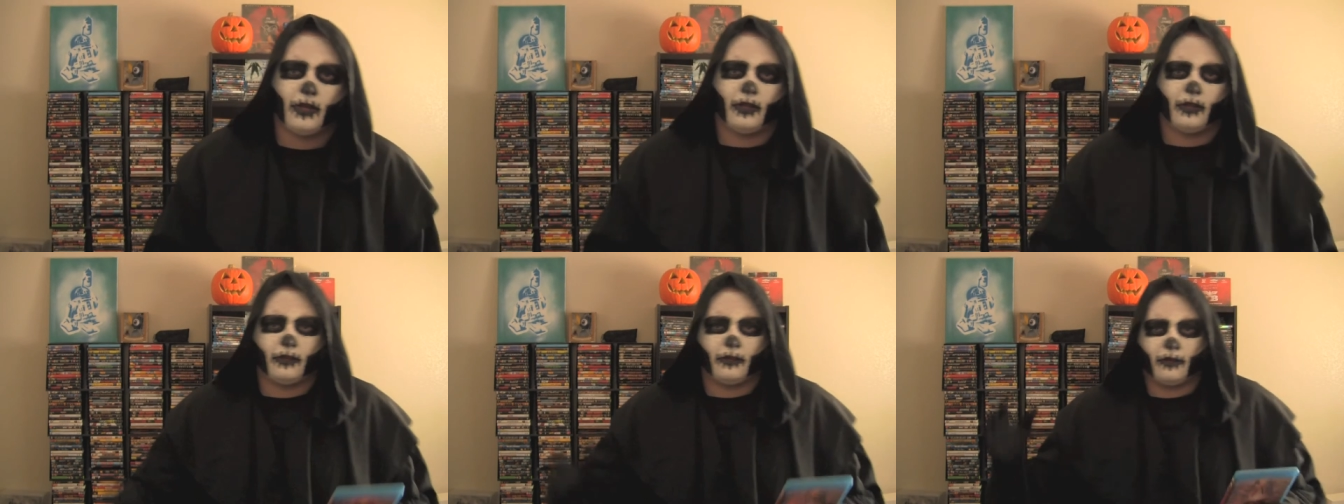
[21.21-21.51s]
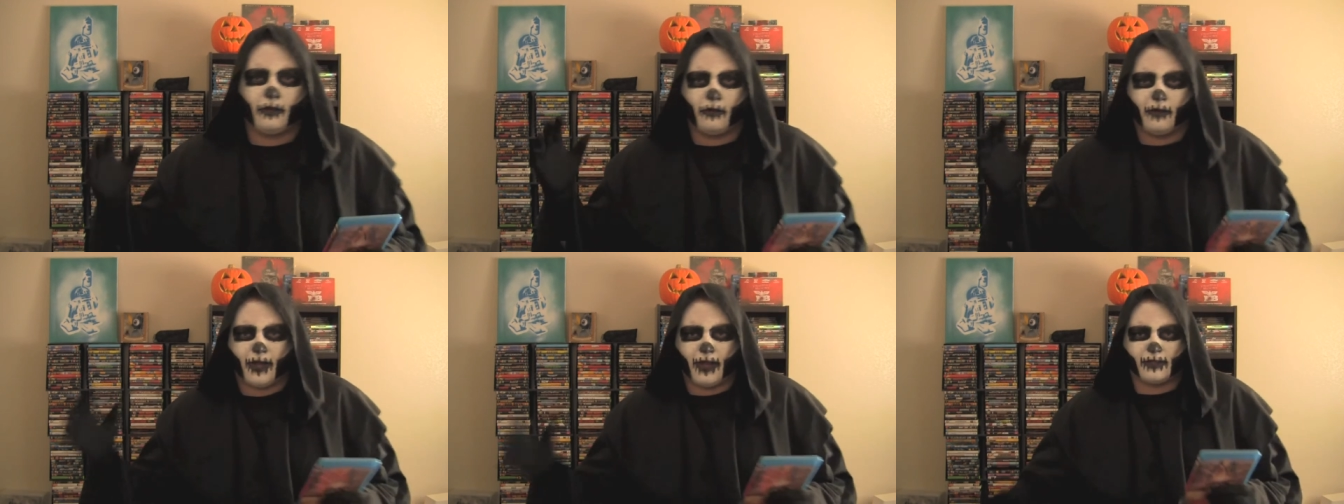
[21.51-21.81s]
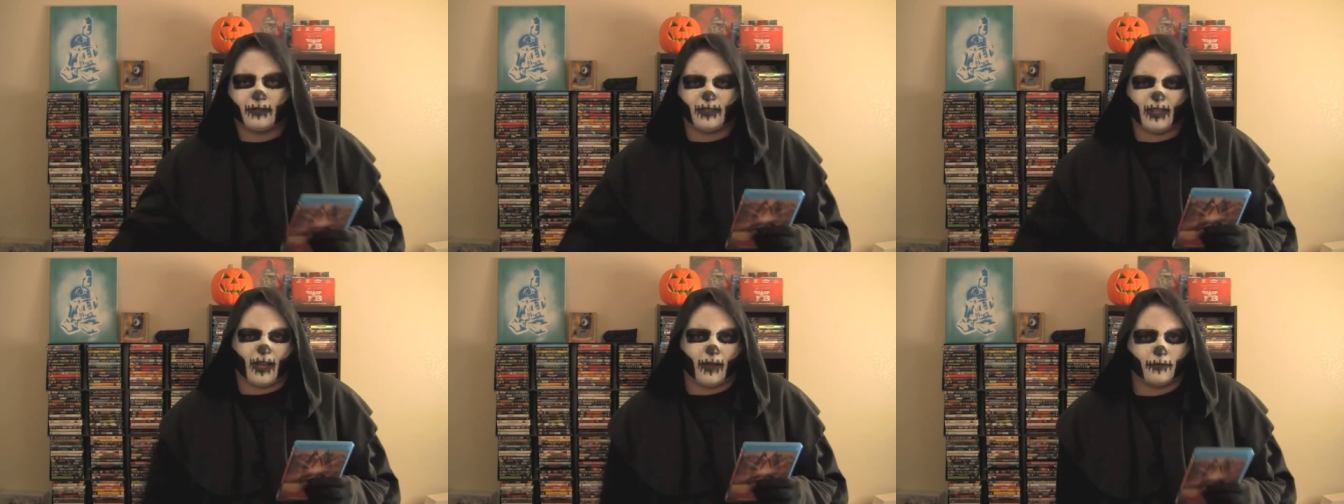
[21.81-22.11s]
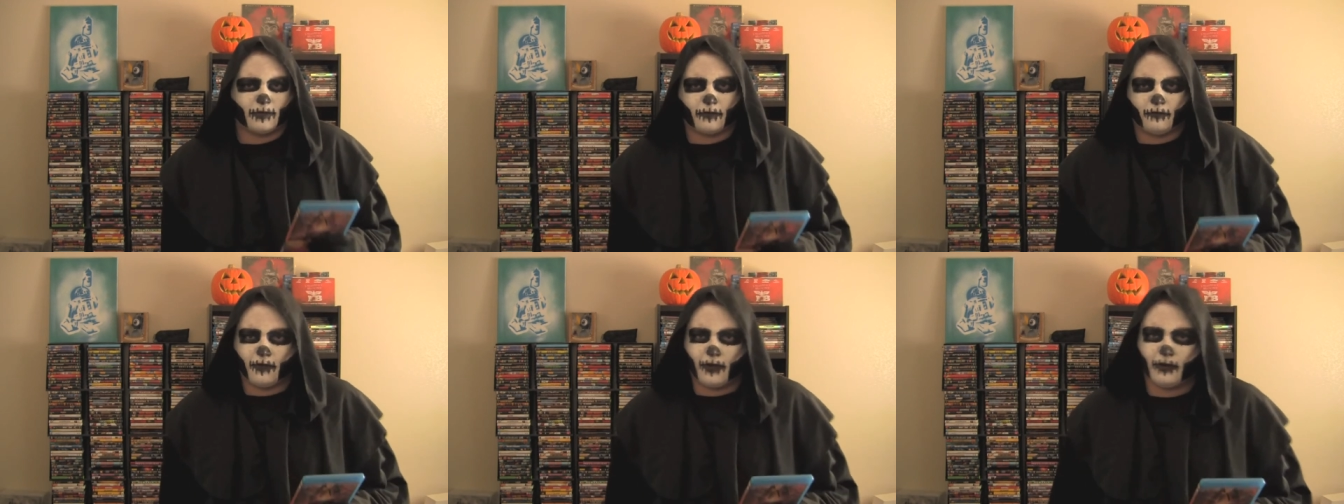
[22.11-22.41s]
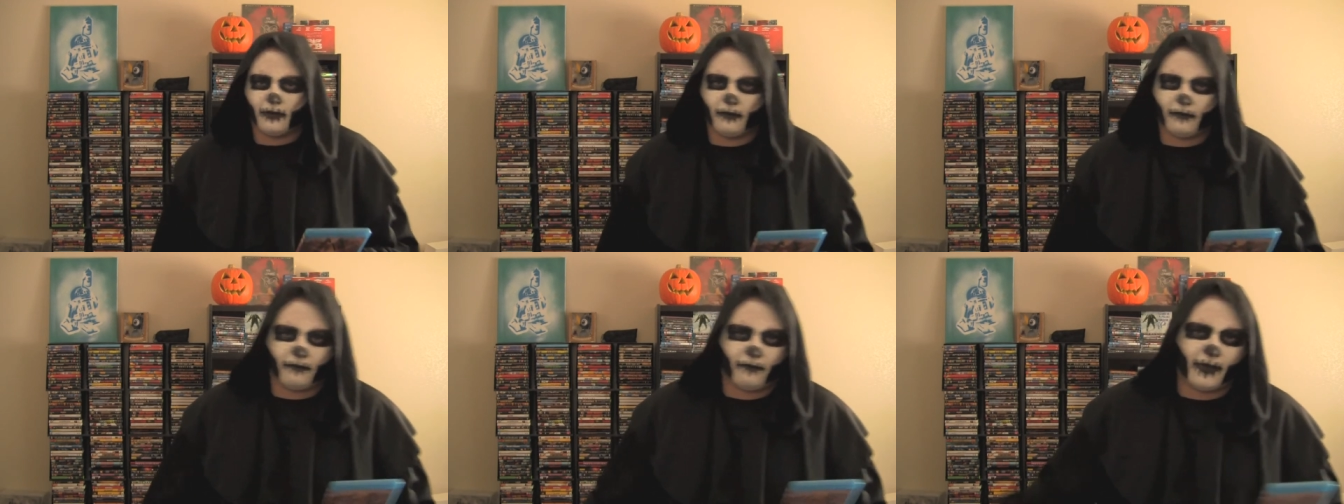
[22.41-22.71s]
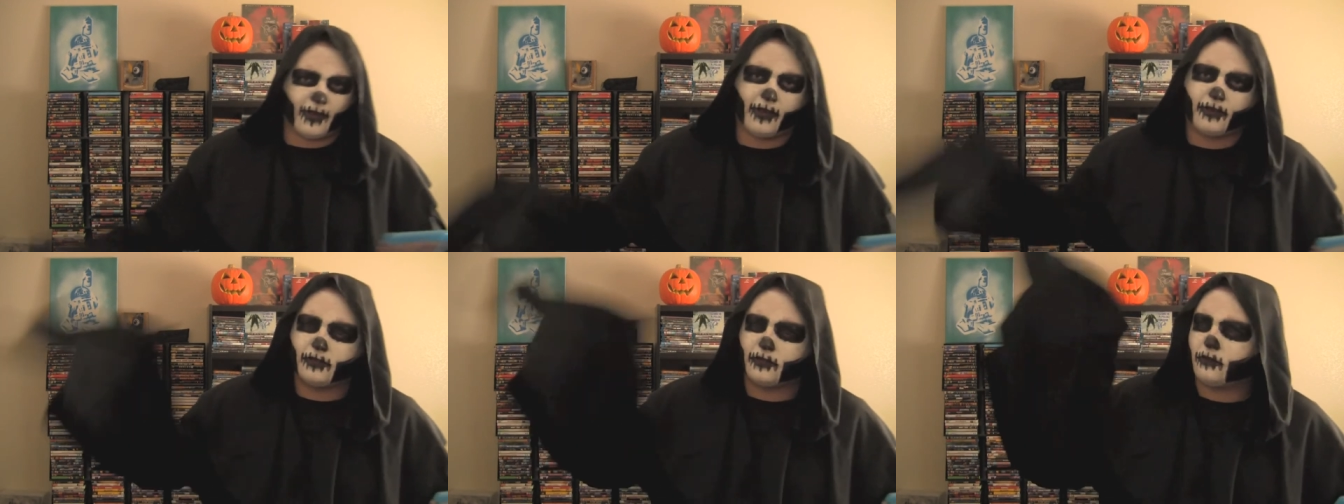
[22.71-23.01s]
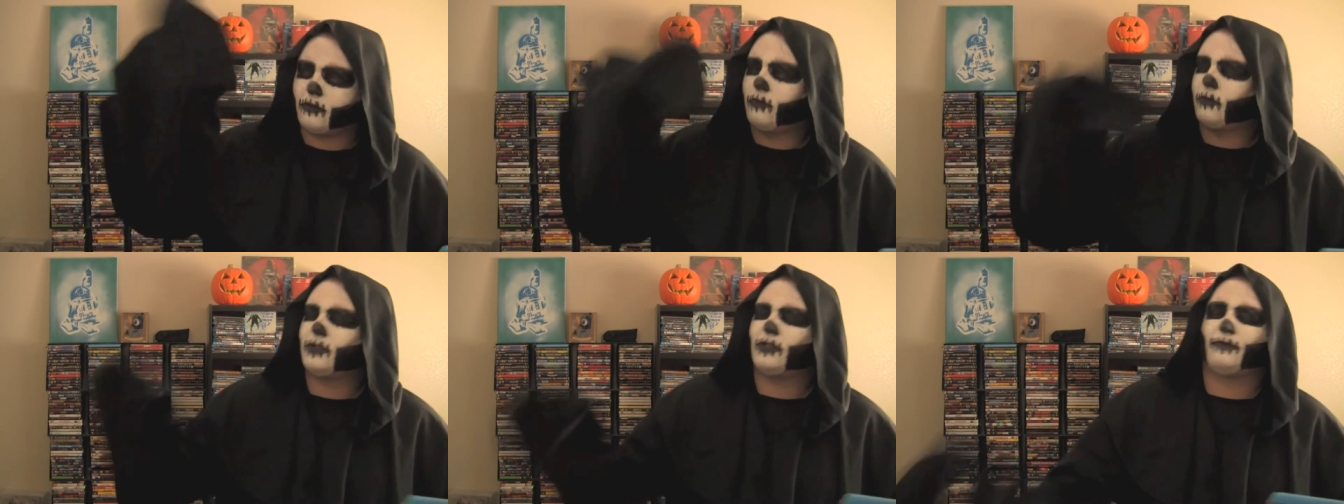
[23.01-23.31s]
You know, it had Tom Savini effects. Of
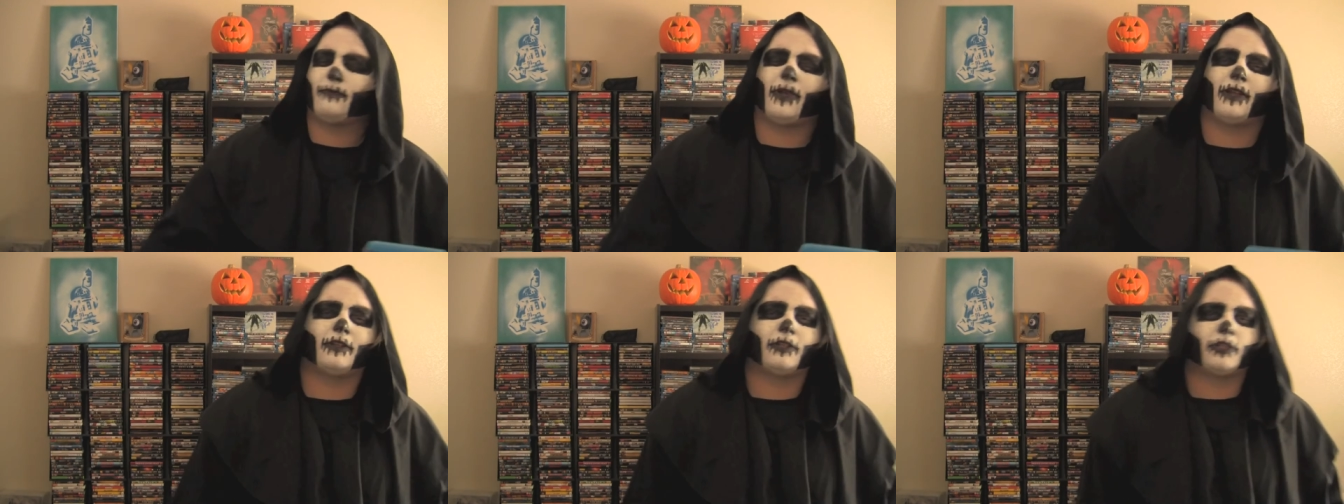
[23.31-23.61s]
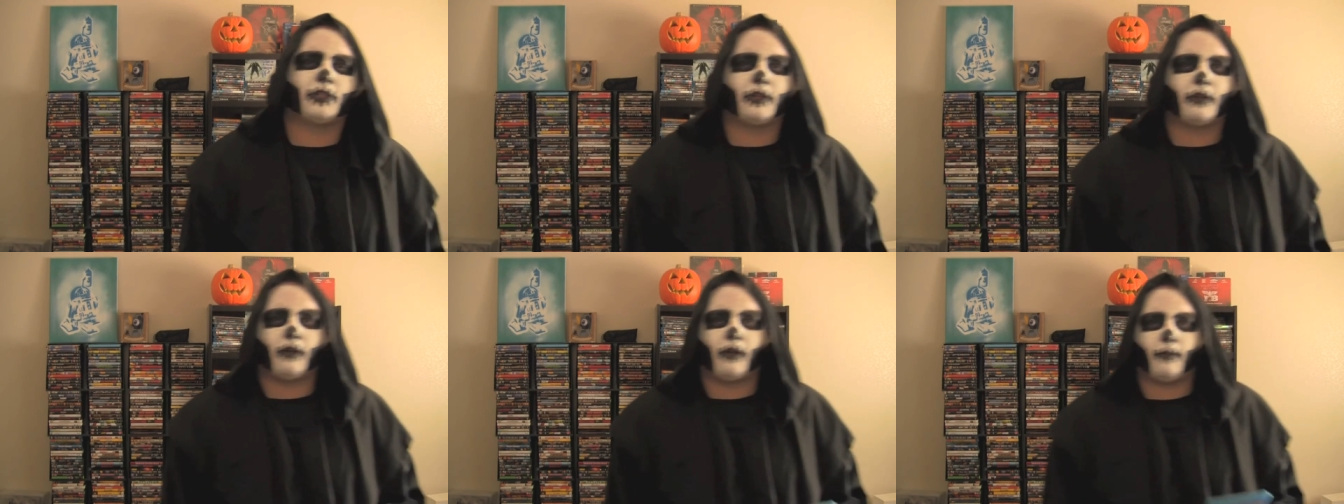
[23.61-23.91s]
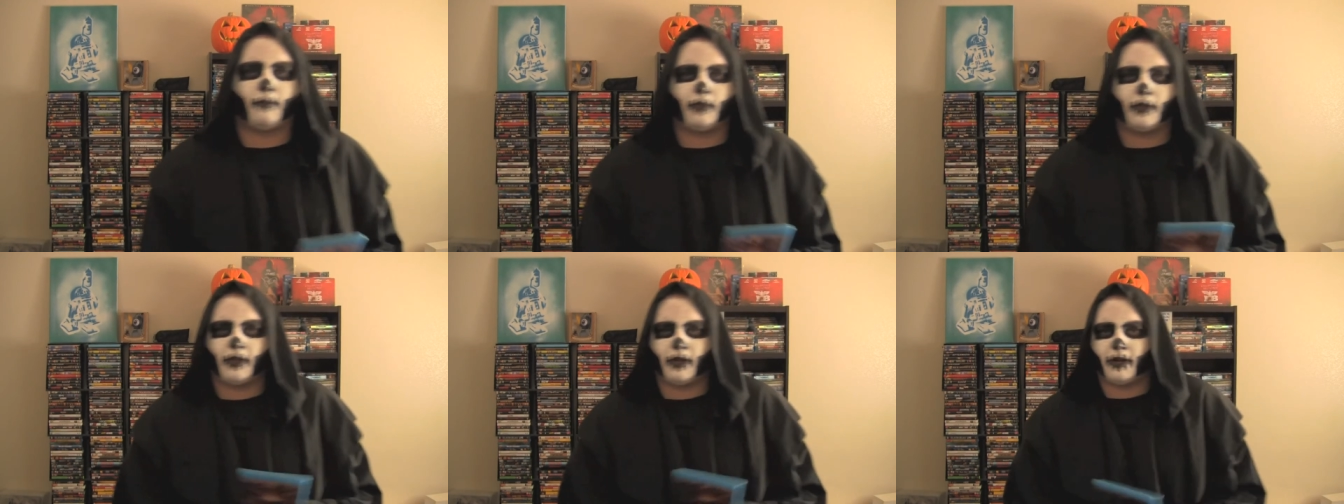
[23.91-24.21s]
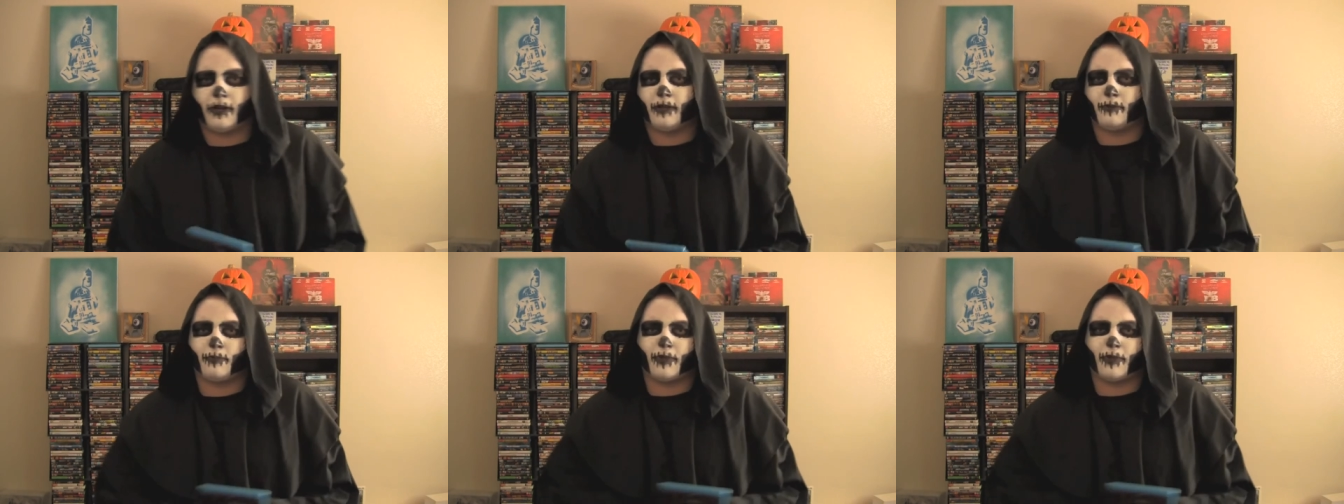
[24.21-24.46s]
course, it made the shit all bloody.